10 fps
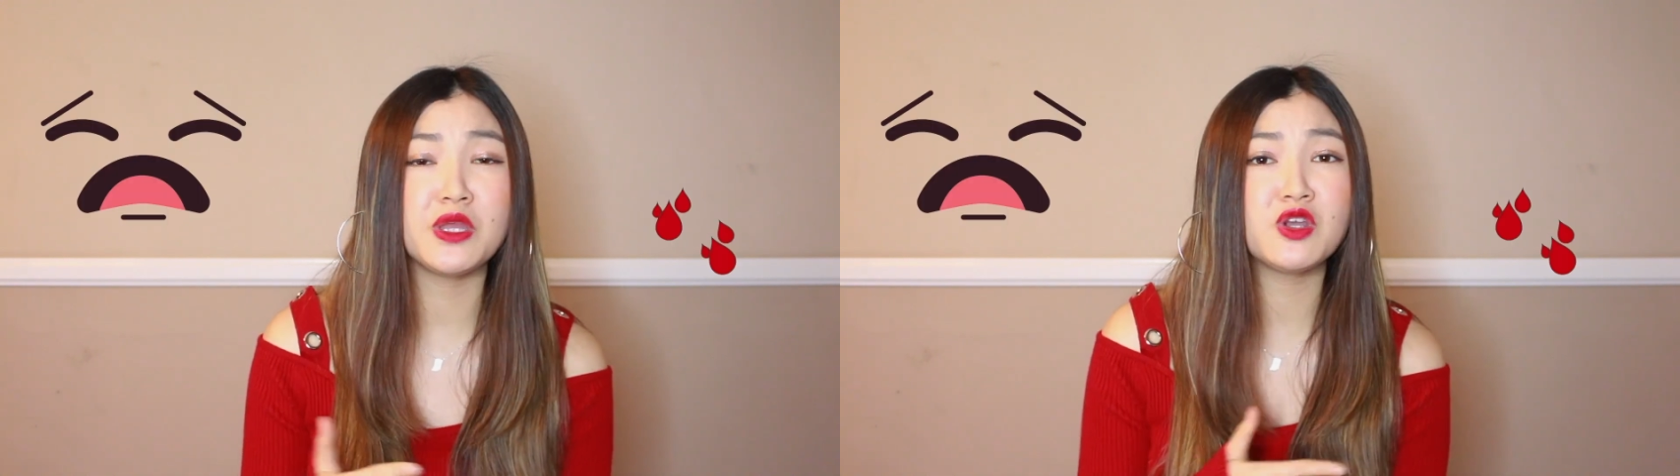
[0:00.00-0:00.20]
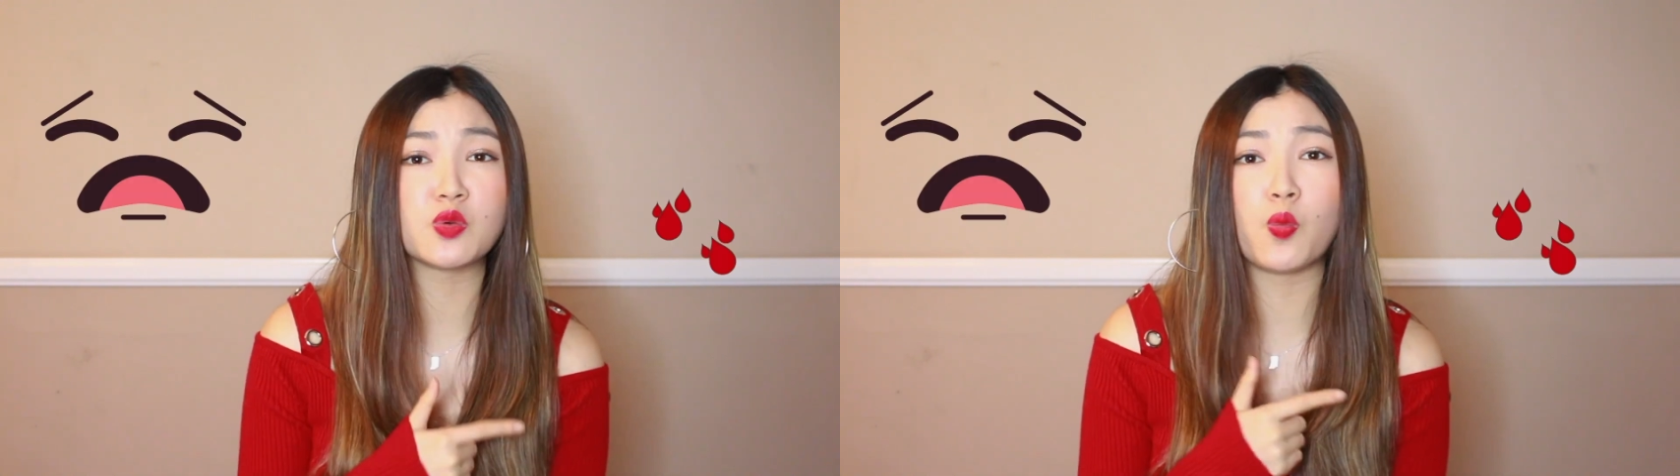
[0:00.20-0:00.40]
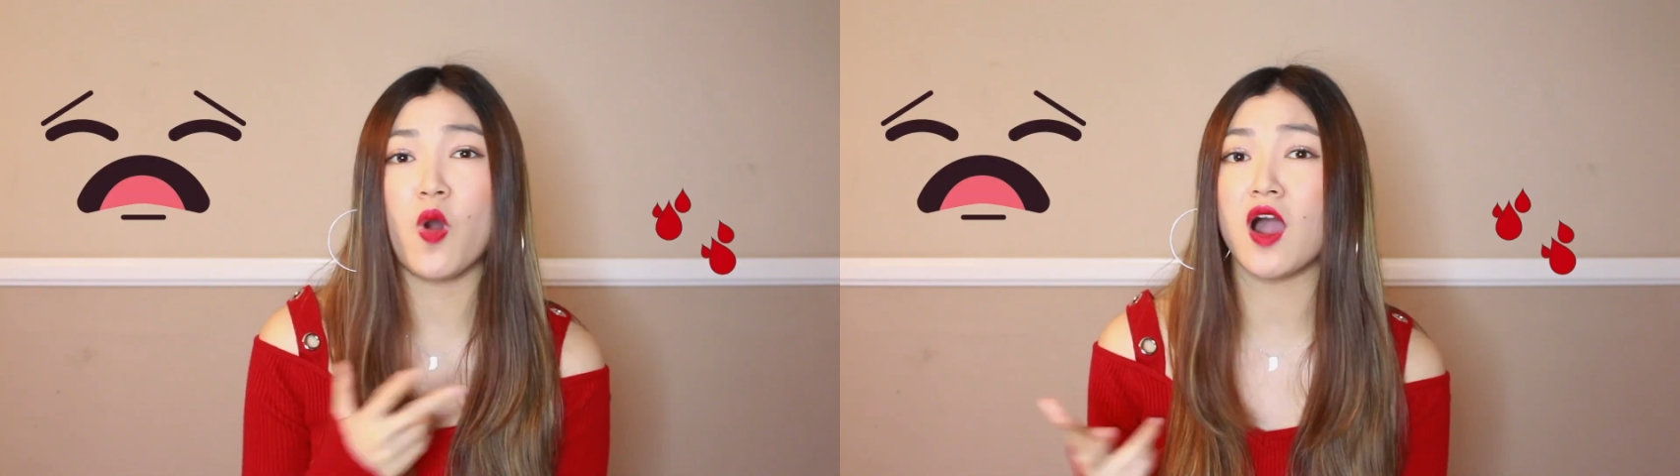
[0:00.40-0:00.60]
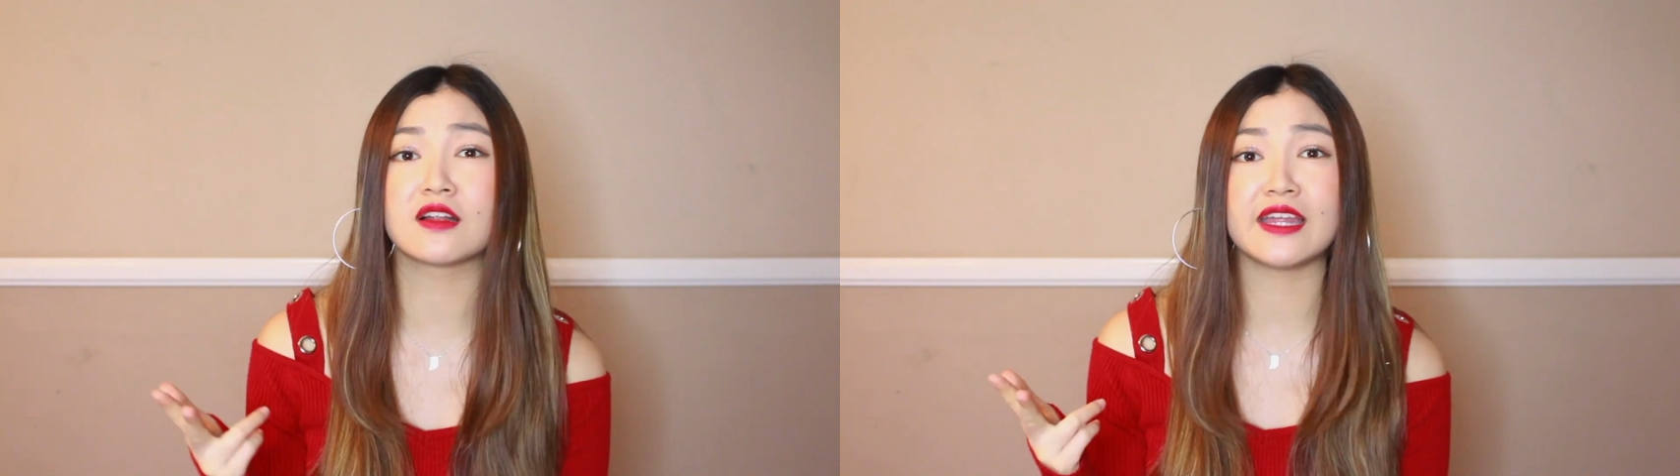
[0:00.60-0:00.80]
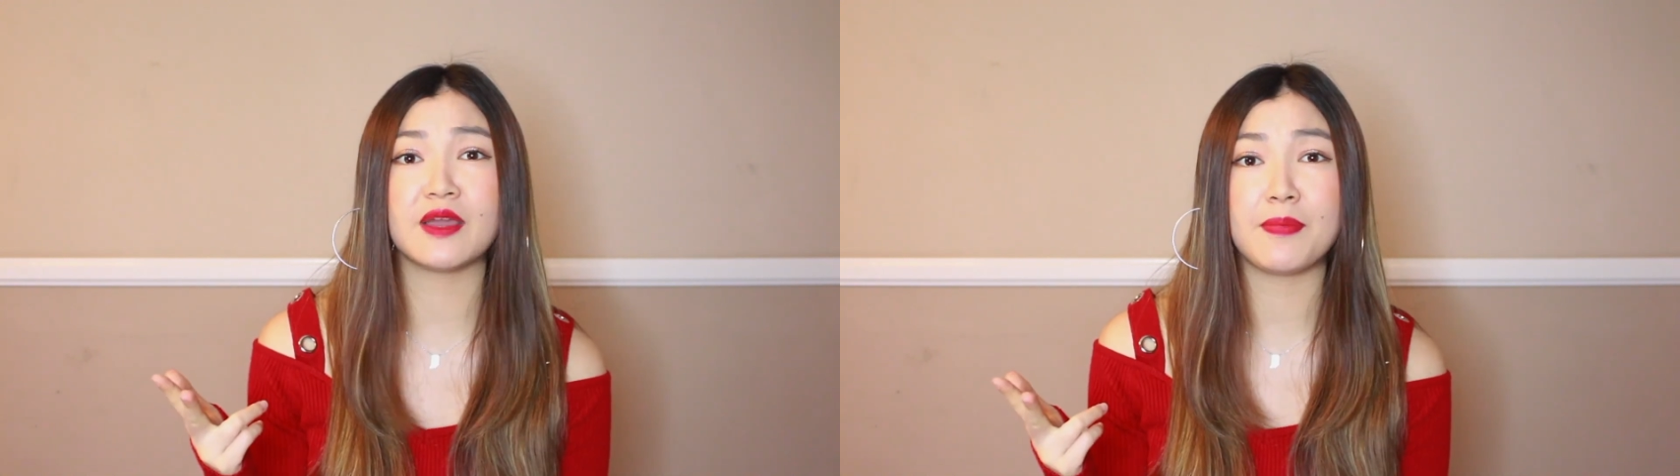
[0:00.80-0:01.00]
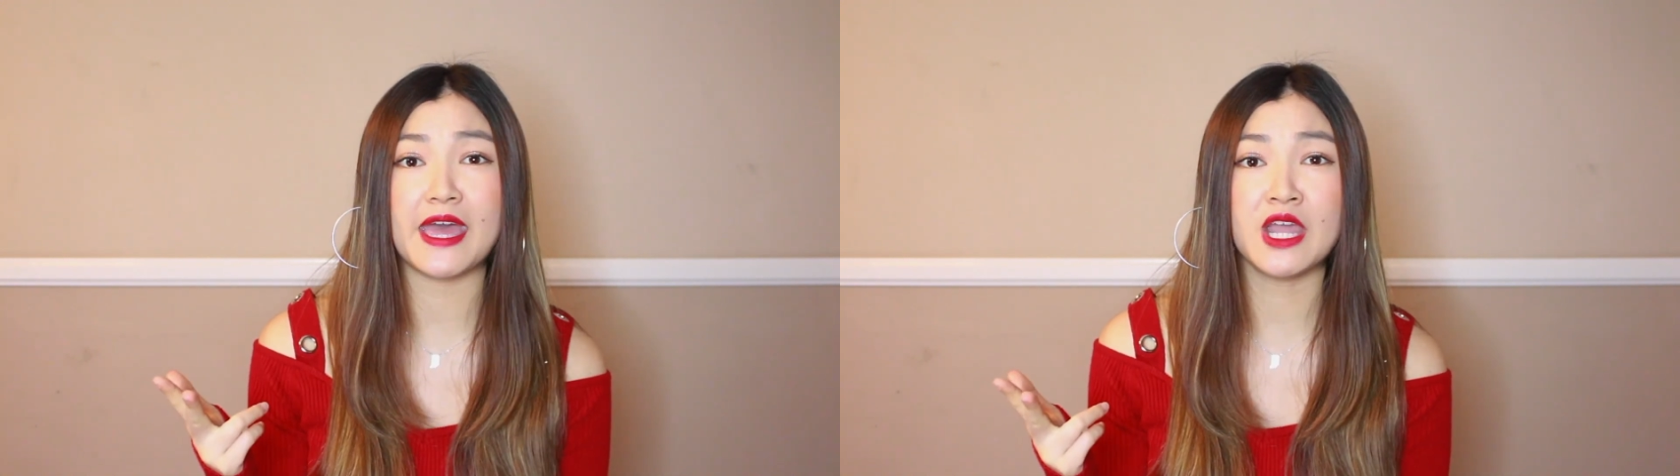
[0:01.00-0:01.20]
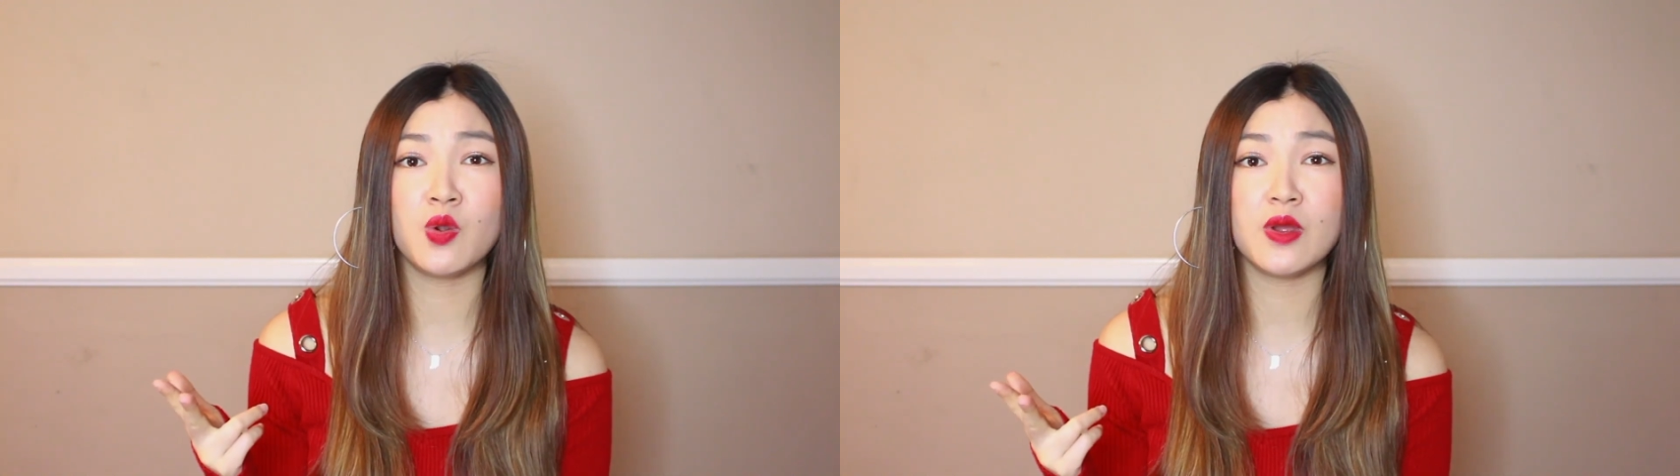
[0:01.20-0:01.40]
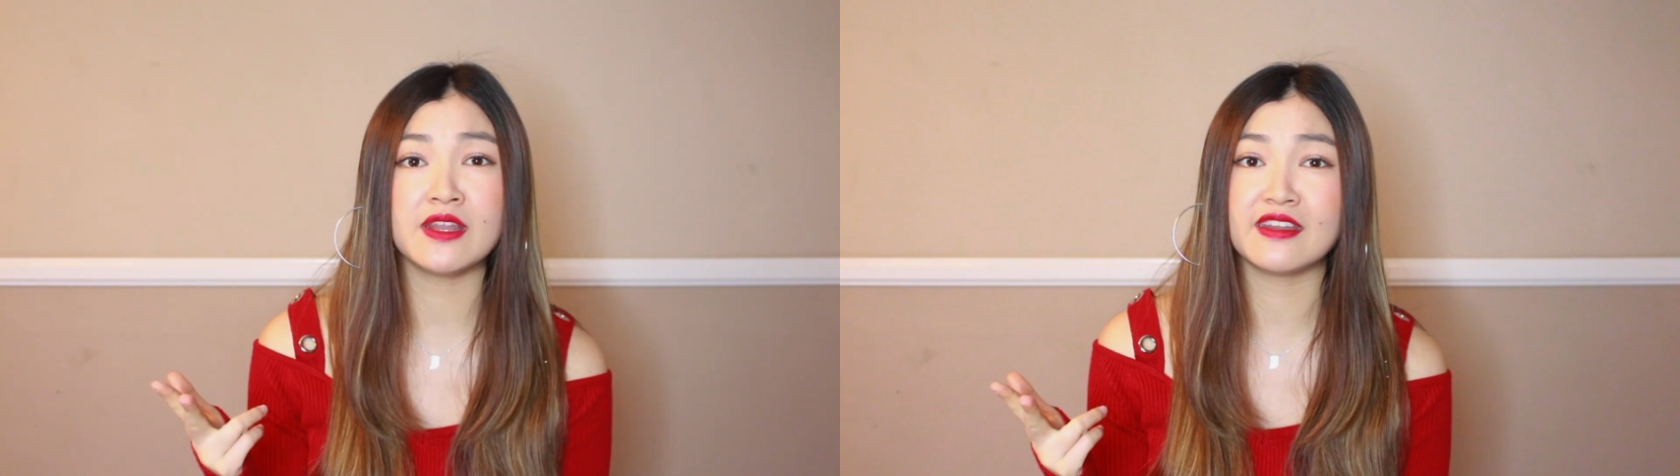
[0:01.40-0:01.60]
we could walk like a
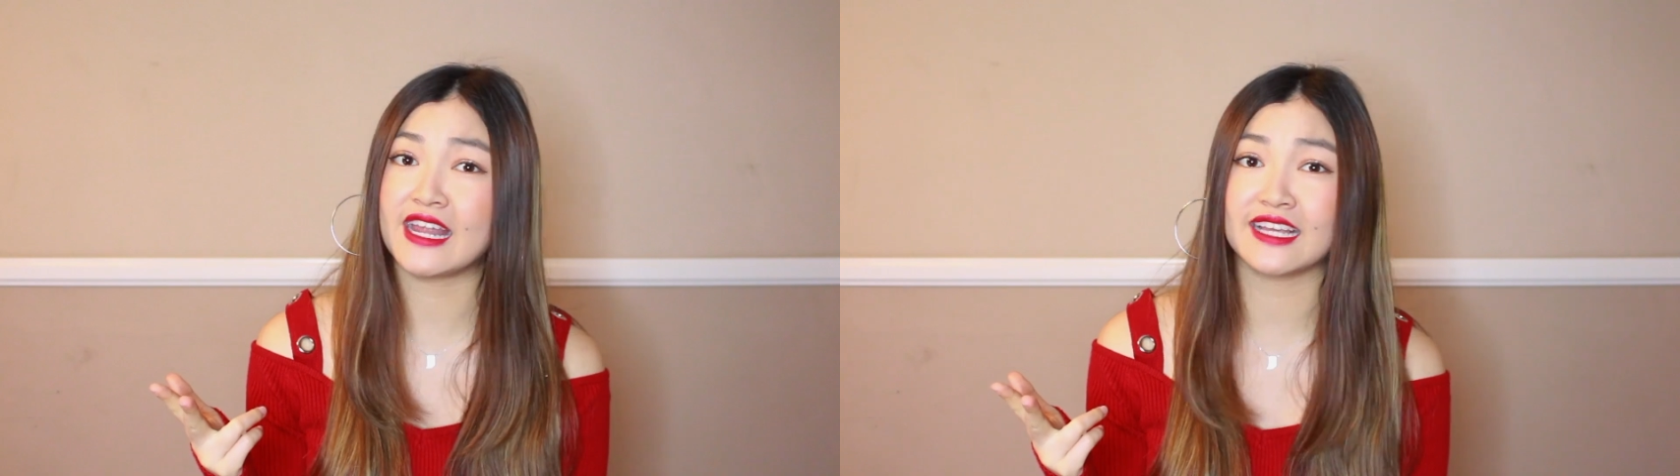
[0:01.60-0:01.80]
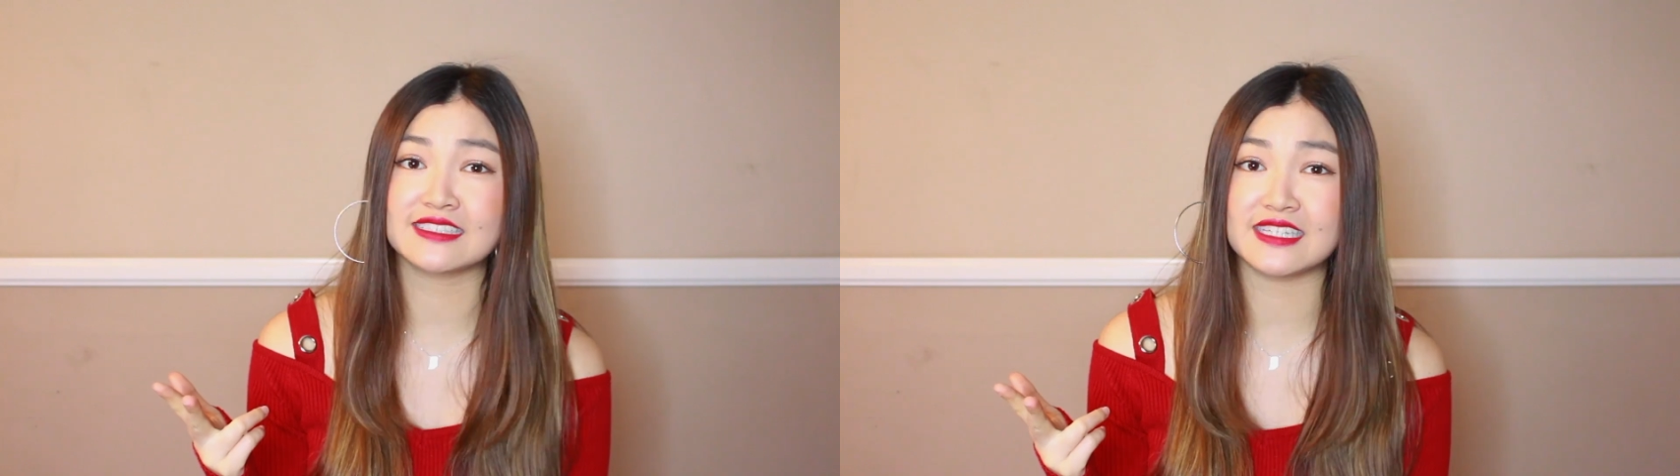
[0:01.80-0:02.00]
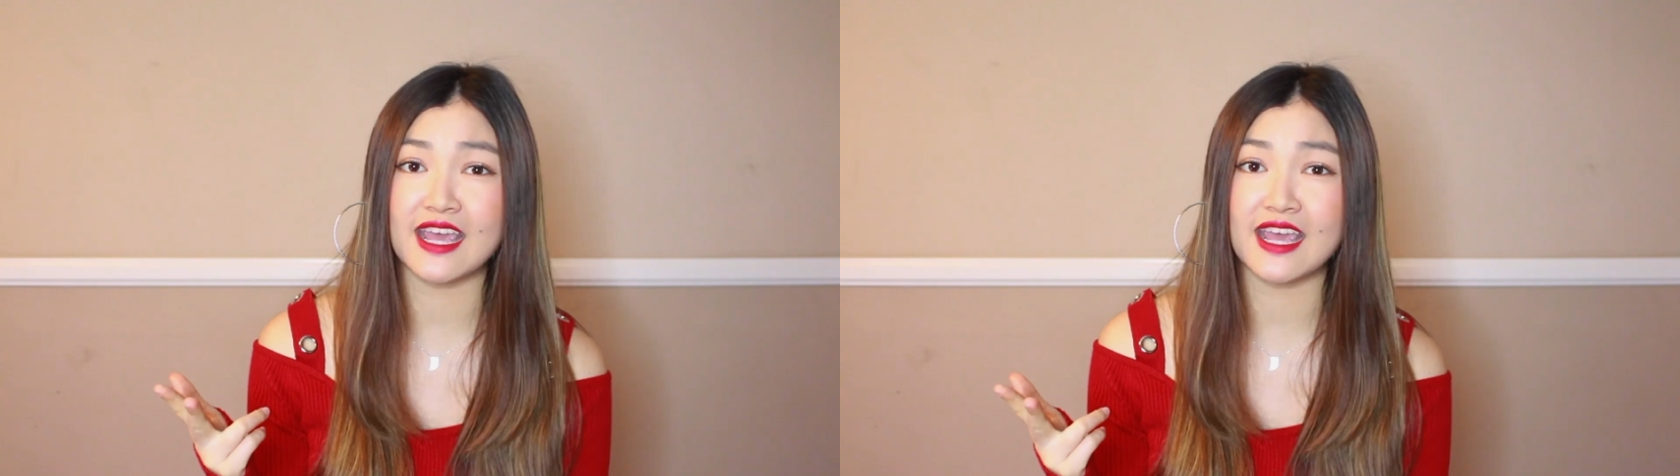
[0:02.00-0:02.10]
penguin the next